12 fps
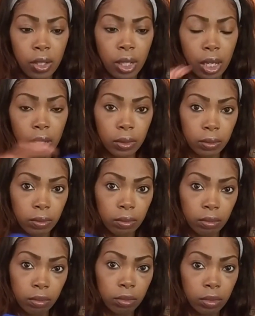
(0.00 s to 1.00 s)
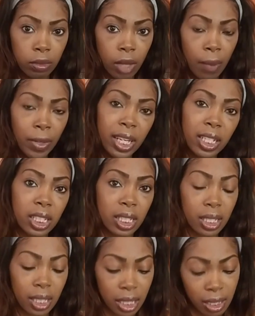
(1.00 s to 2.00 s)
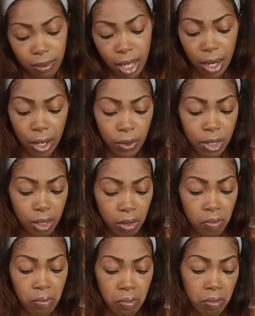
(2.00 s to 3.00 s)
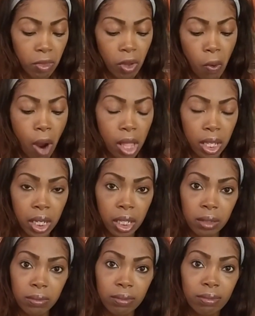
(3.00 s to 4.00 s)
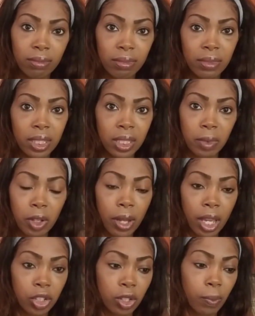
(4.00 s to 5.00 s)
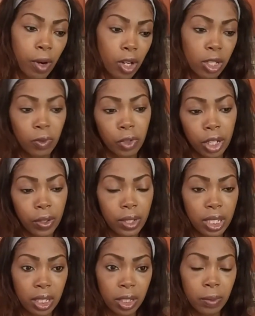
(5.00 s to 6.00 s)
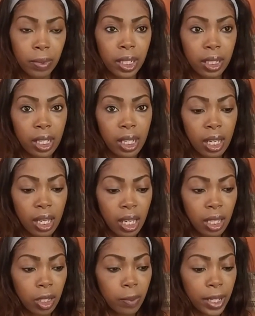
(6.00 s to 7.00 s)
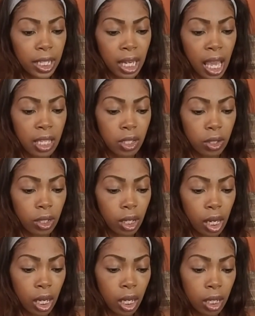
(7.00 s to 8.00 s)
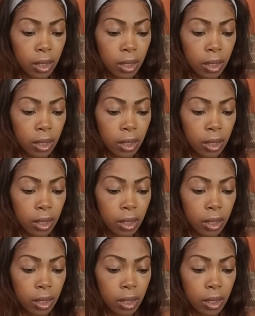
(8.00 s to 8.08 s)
It's just, I don't know, it's quality. Some little extra perks for you. It's a little bit nicer.